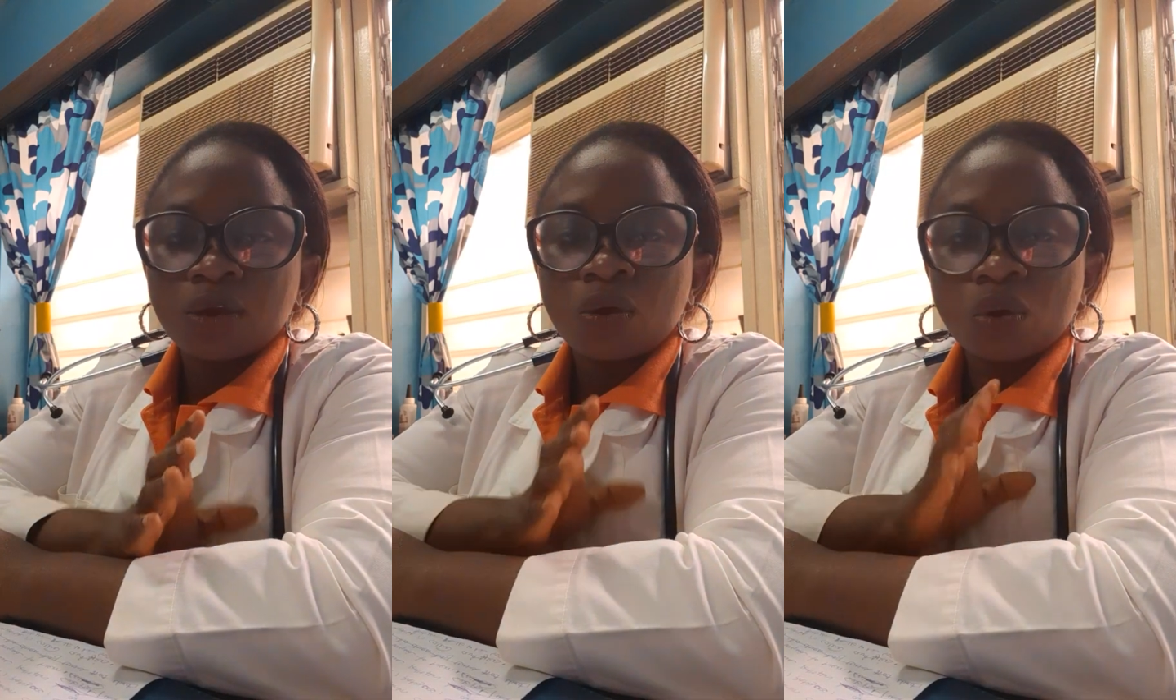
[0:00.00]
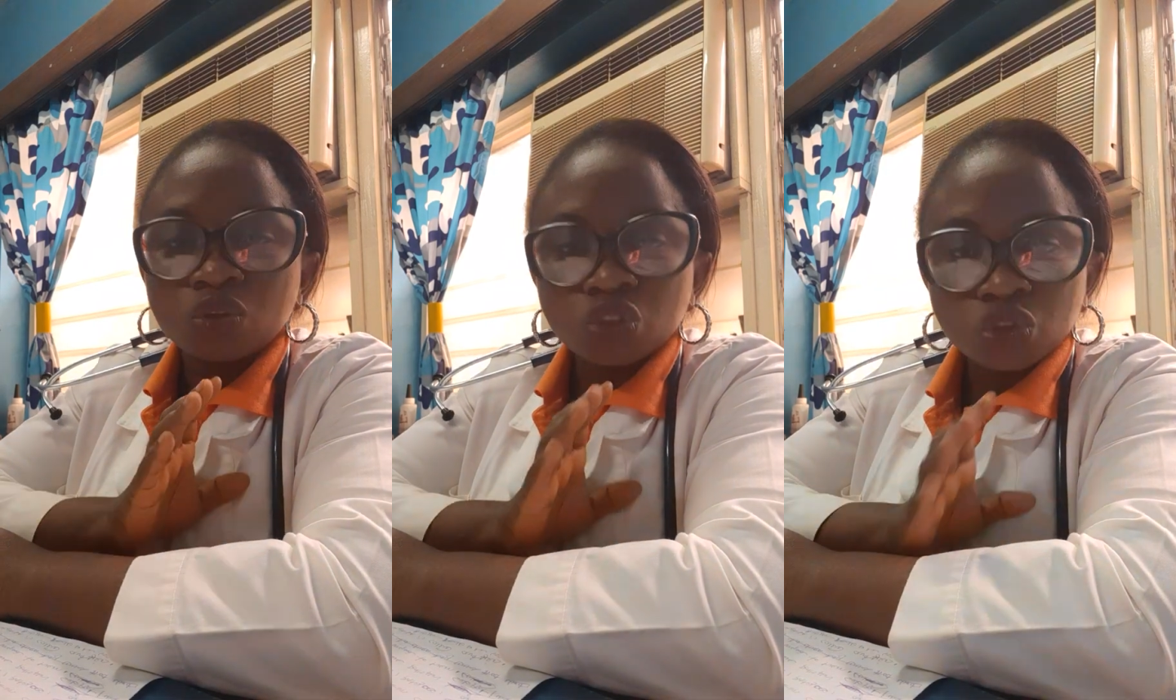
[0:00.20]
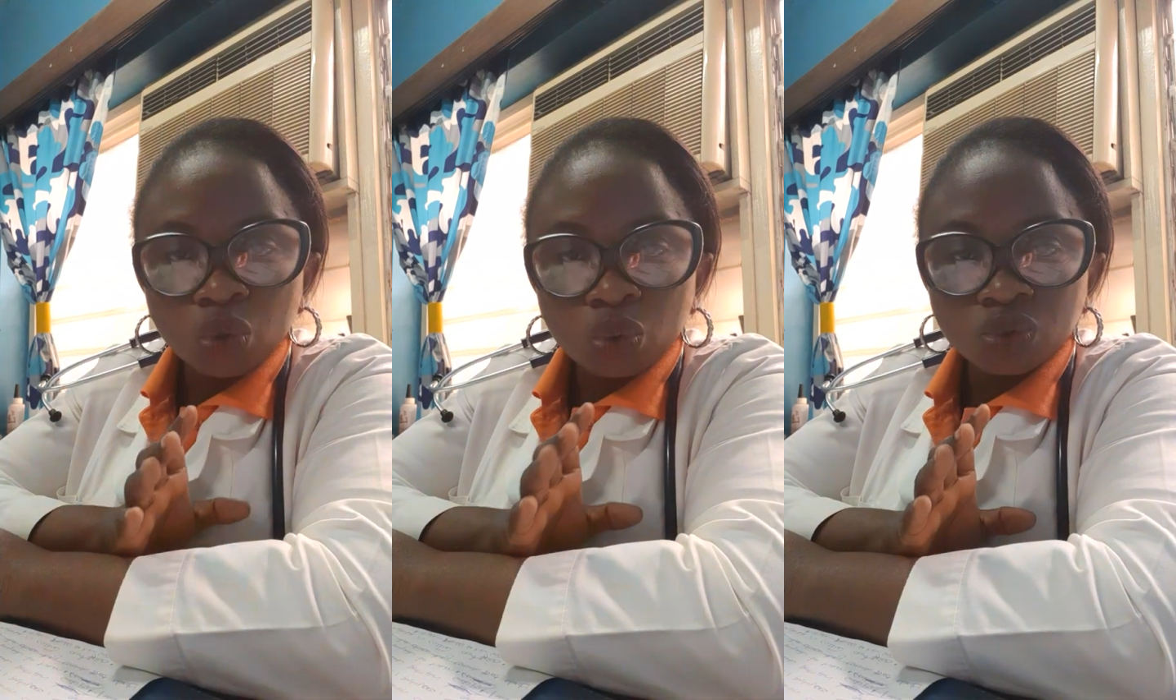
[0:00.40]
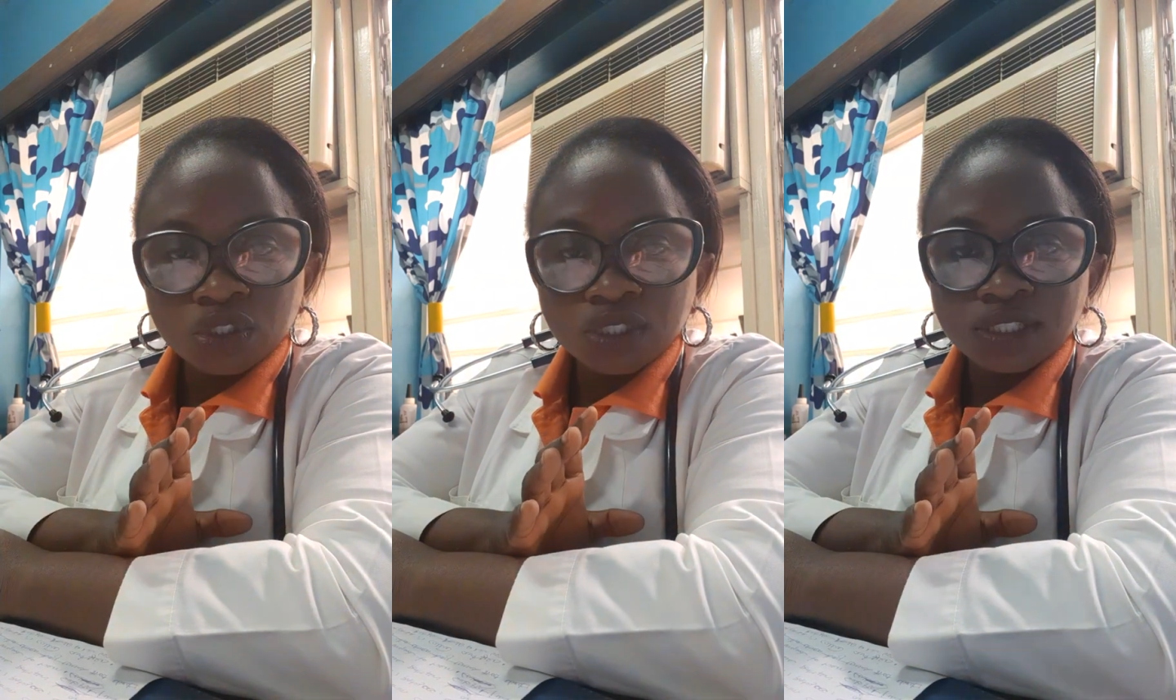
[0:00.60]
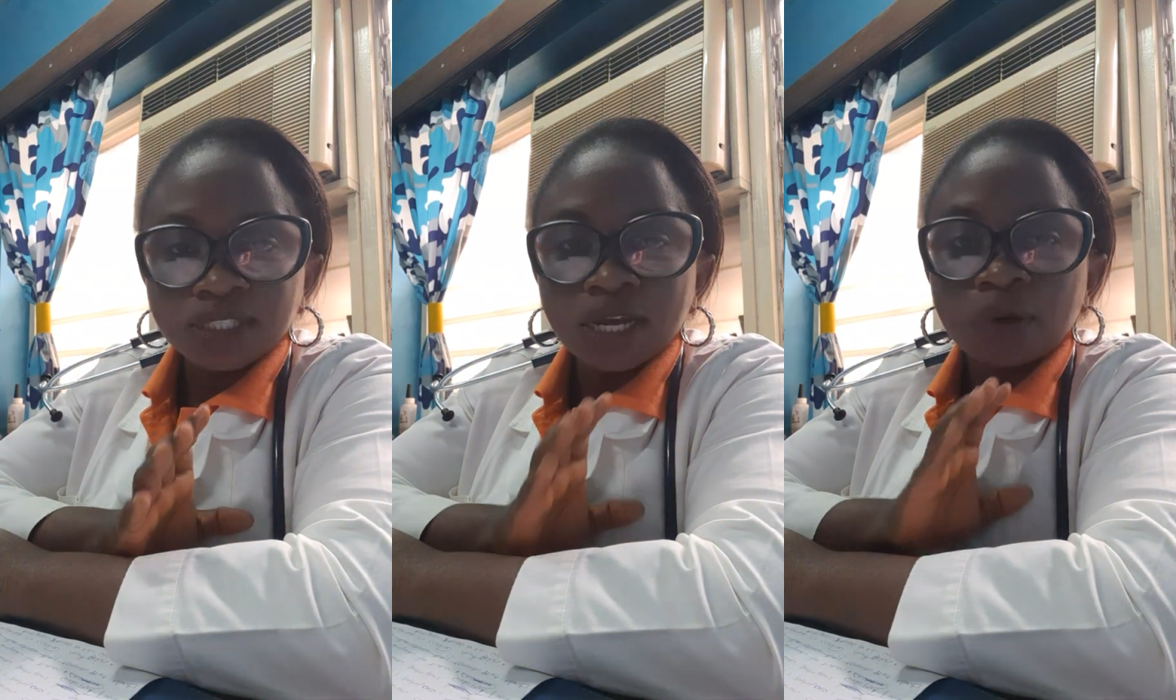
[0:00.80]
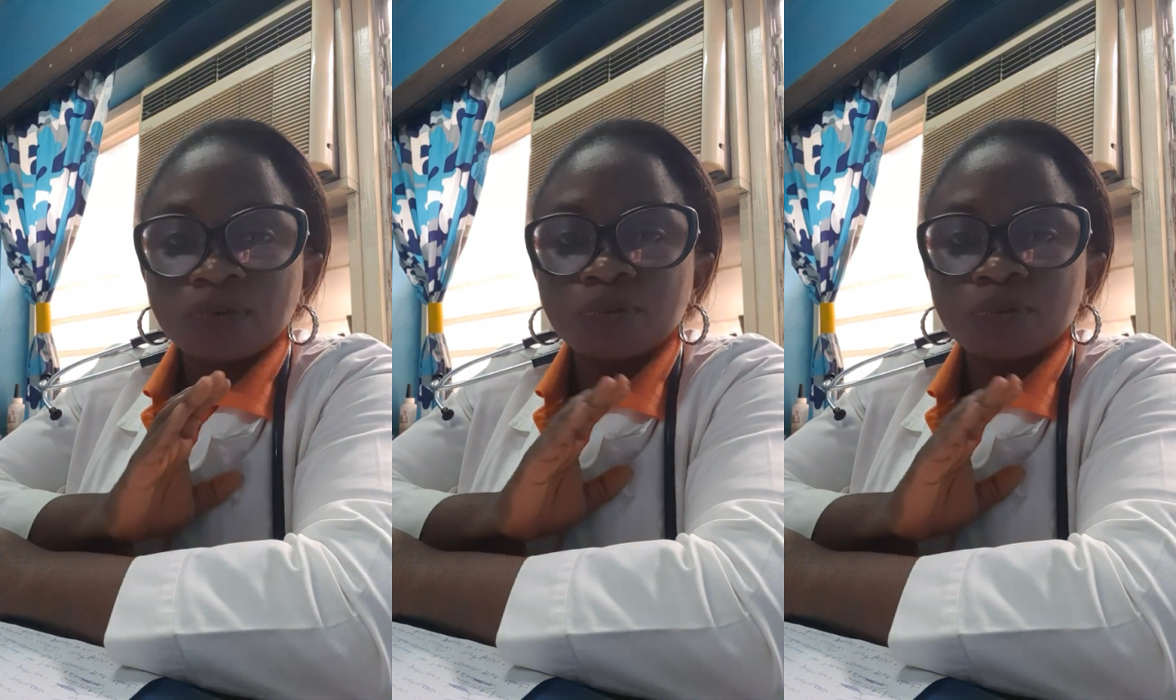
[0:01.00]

or soldiers that